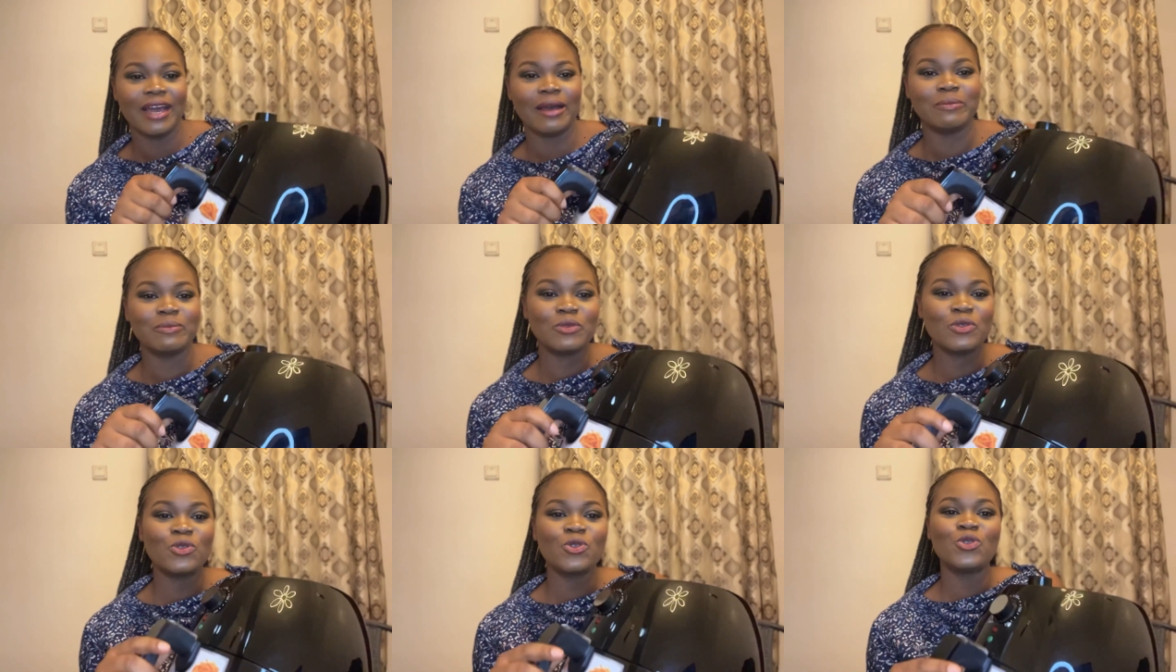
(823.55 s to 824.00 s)

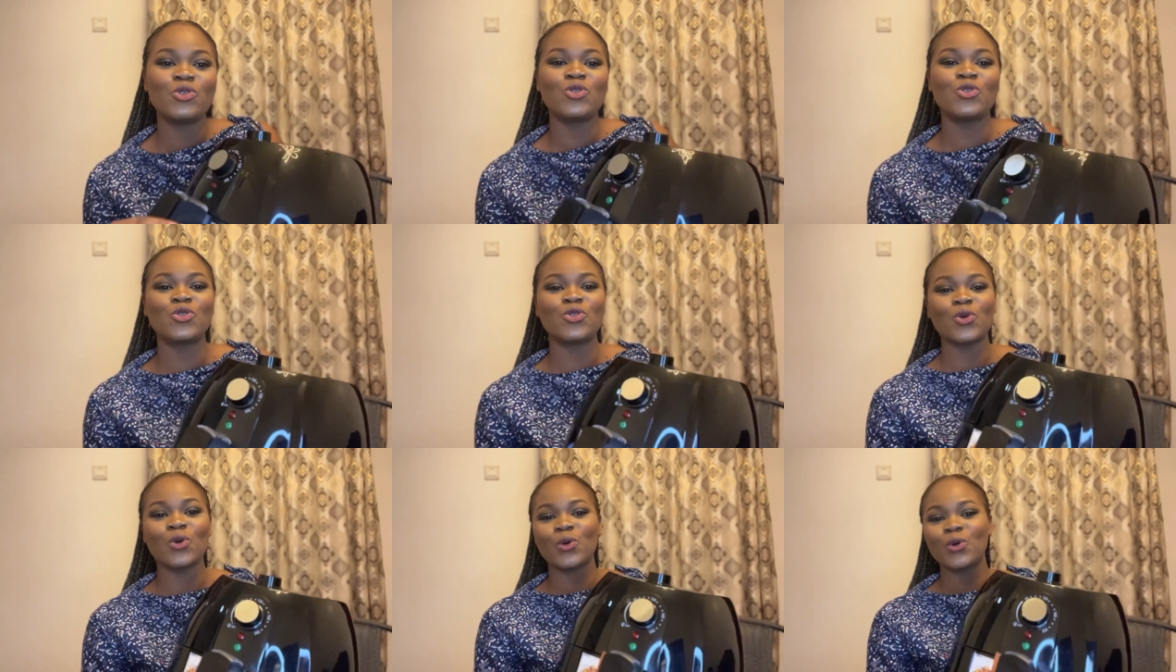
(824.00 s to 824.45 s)
I'm
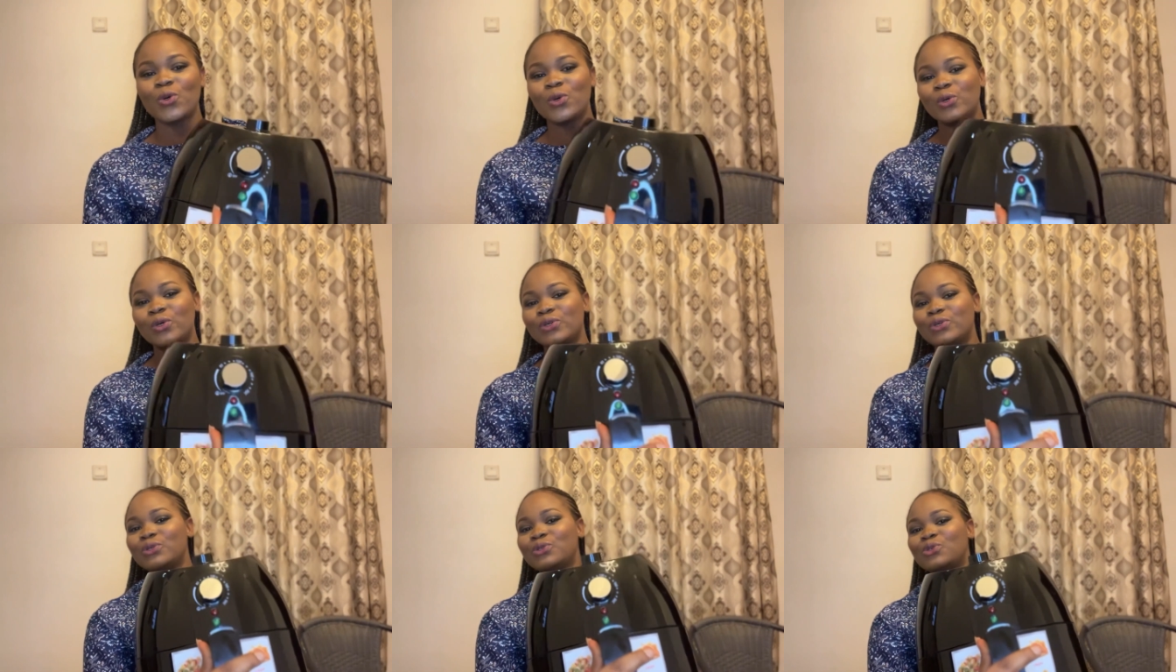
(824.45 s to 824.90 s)

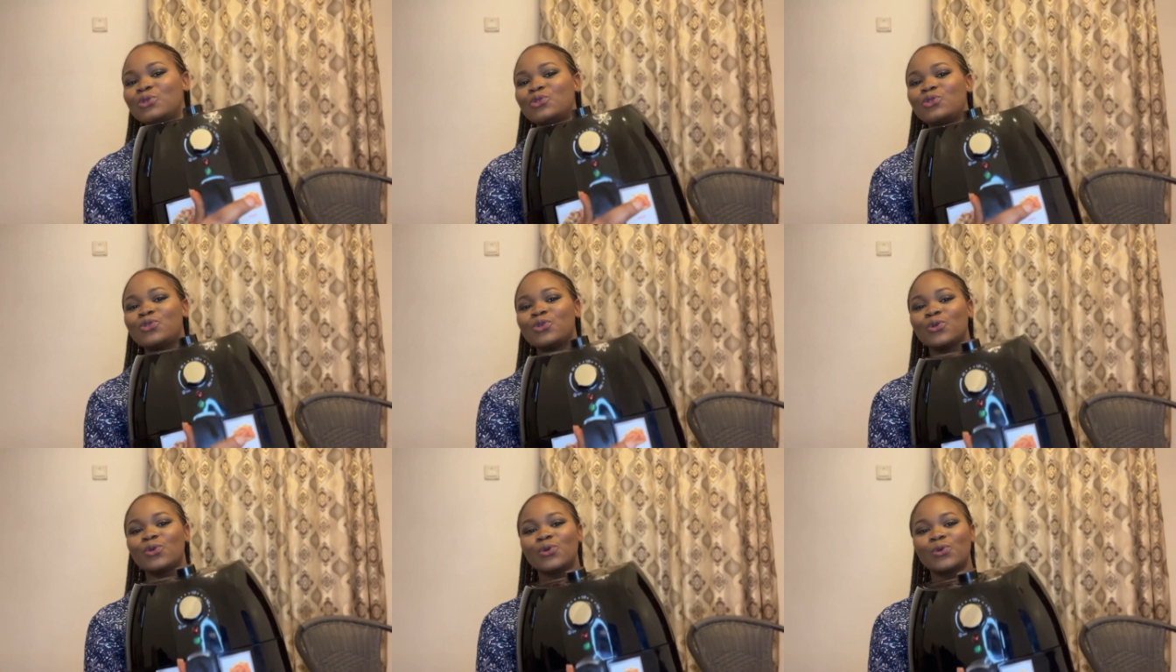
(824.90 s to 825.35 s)
so
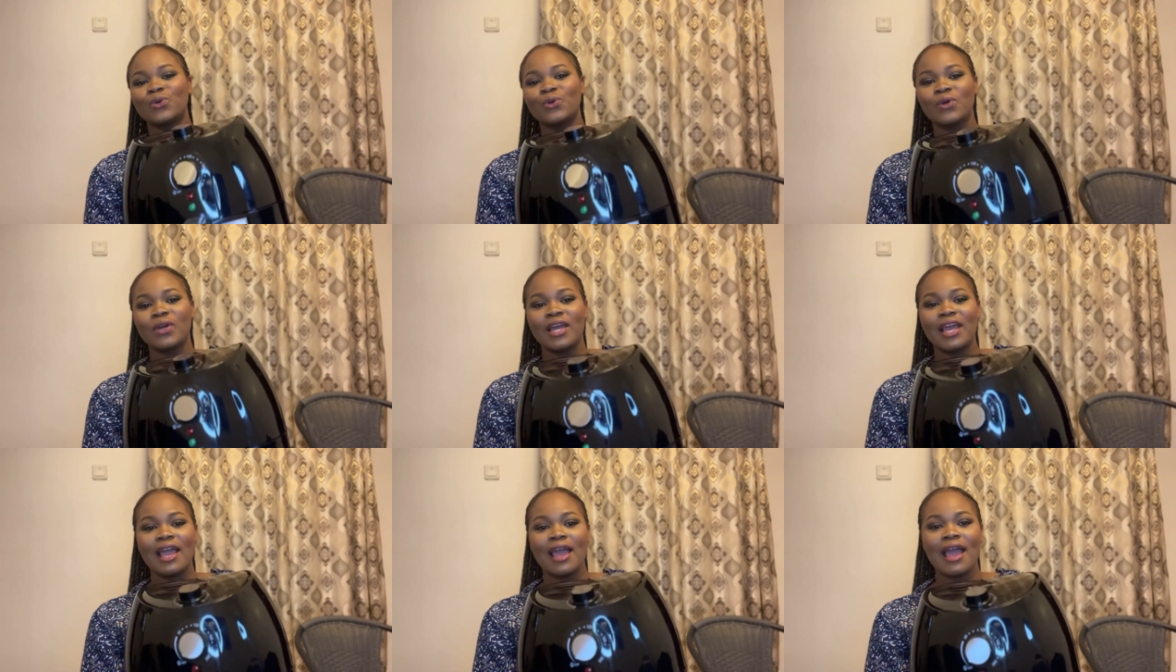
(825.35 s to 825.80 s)
so
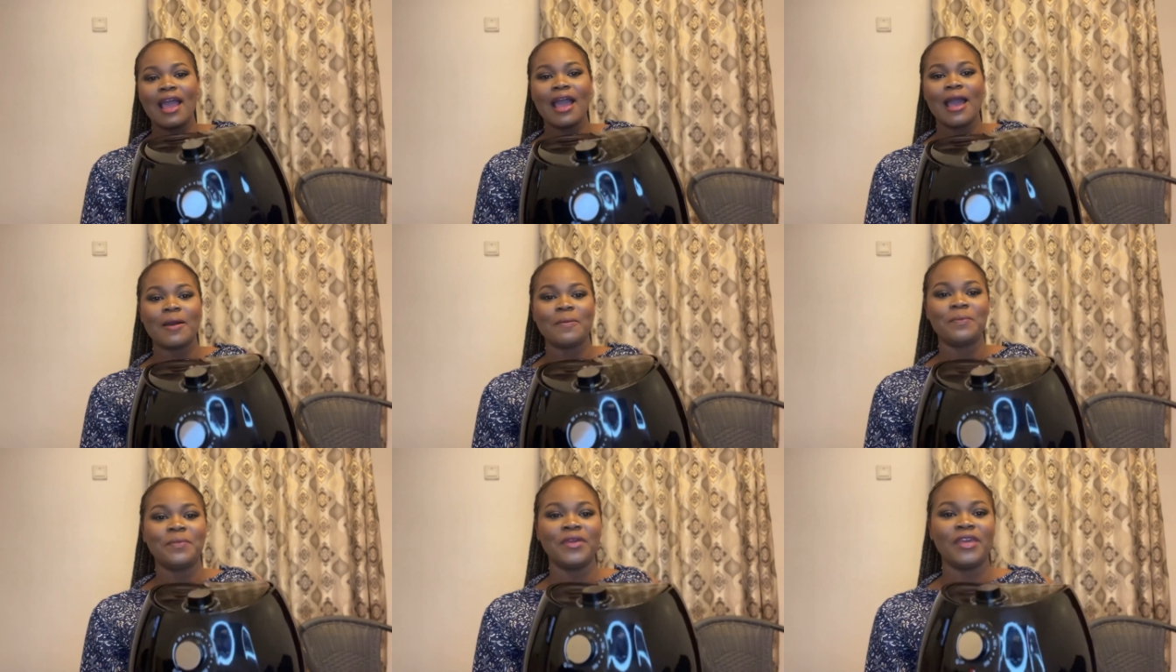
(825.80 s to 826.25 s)

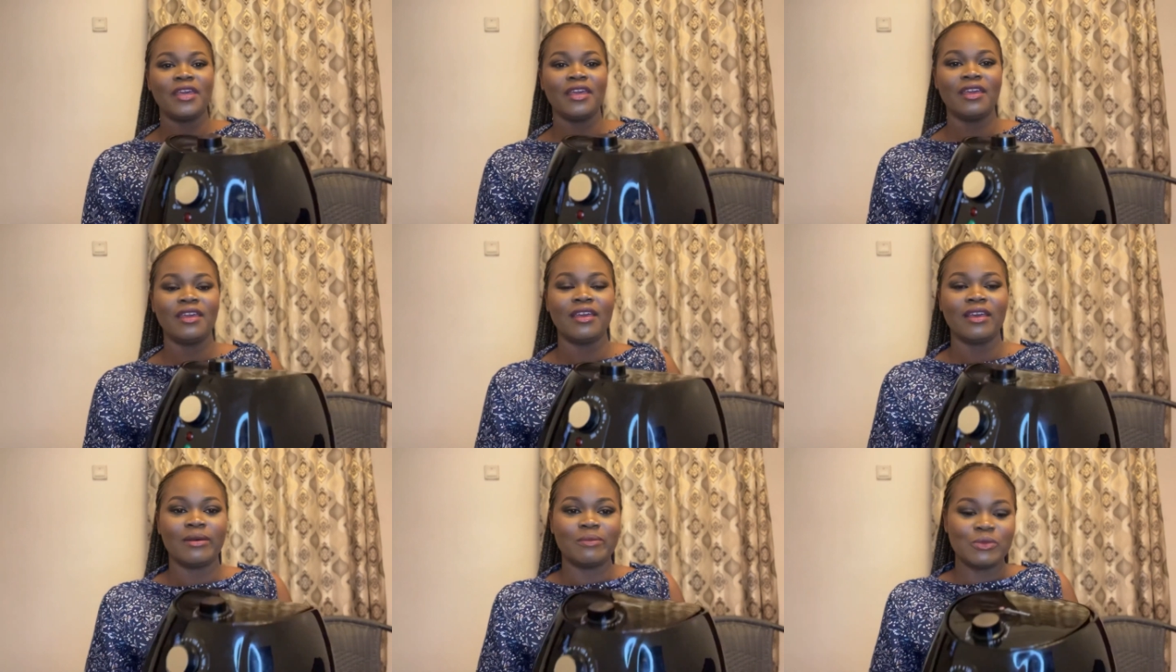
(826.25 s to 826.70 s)

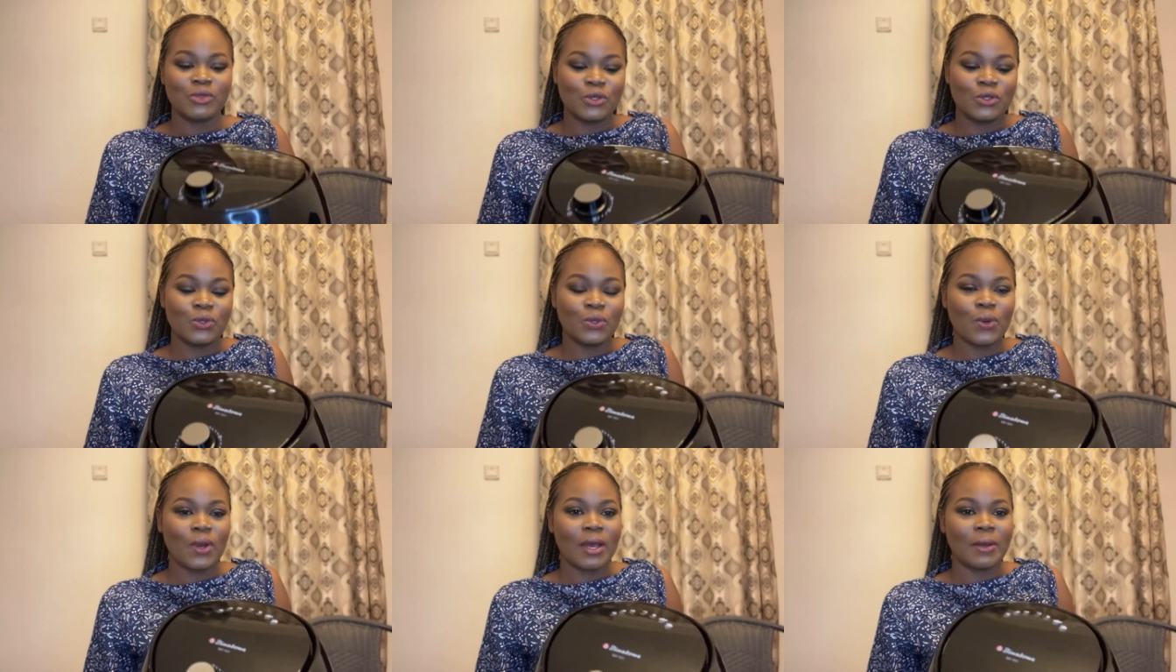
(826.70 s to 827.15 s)
happy. I'm
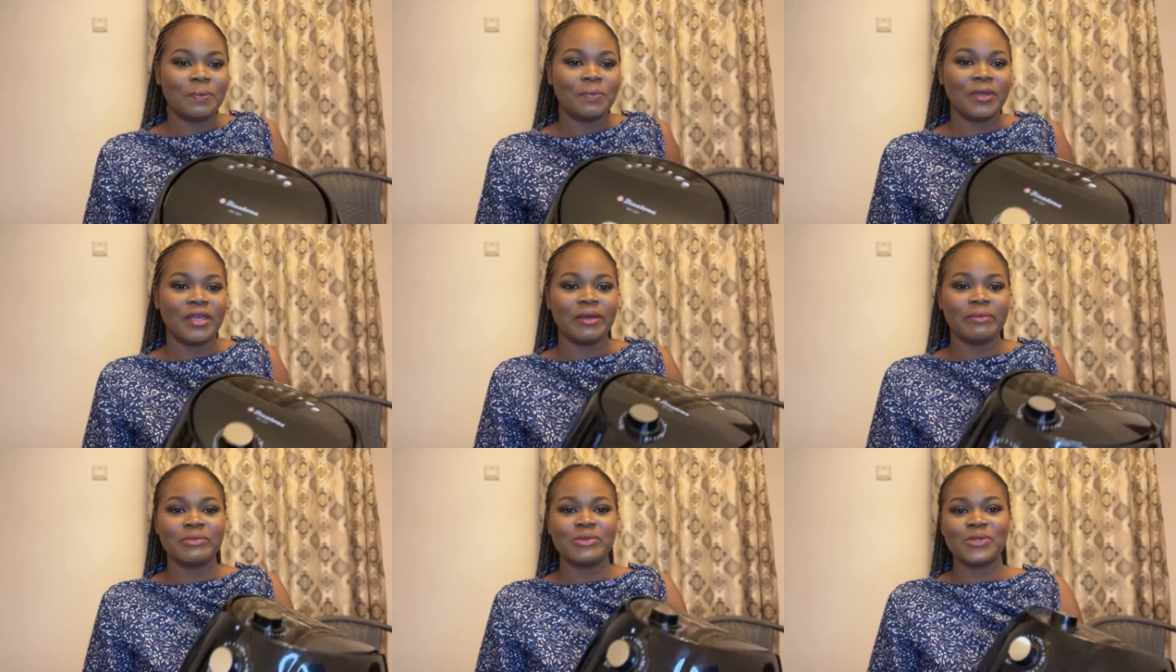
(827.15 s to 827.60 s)
so
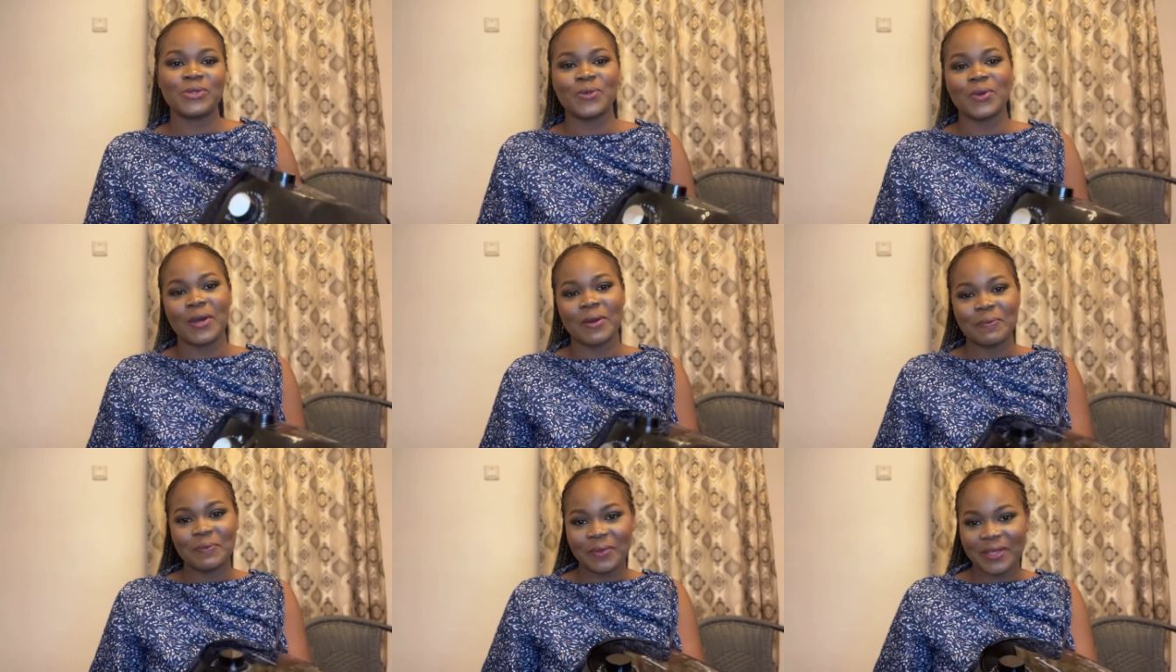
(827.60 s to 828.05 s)
happy. I'm so
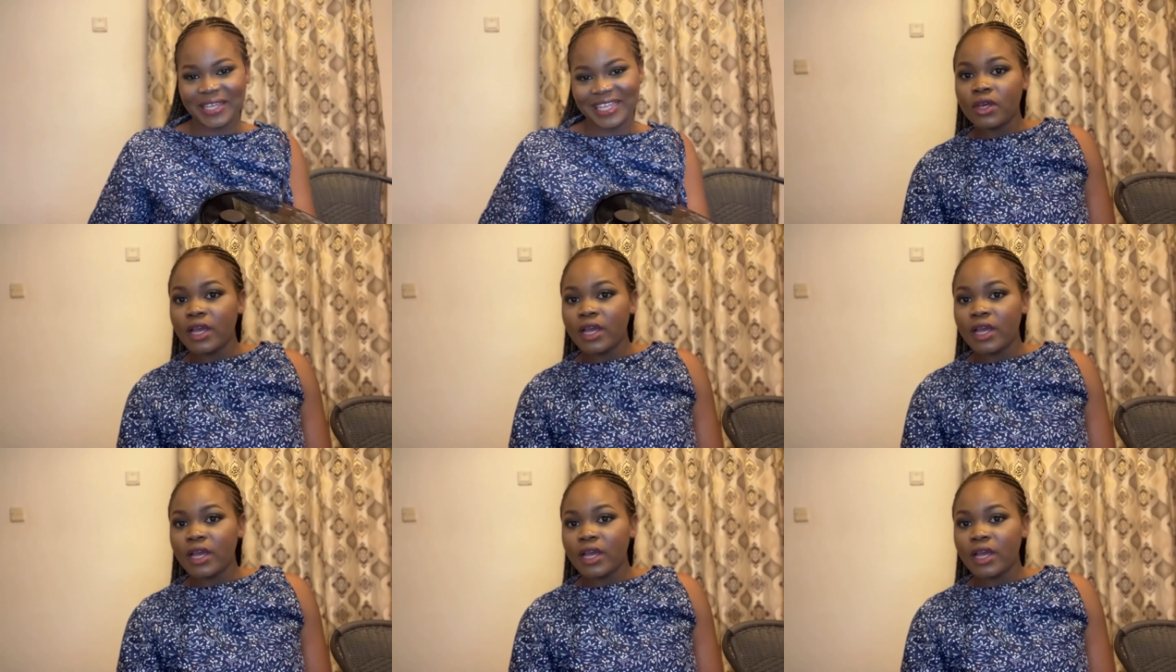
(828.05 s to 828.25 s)
happy.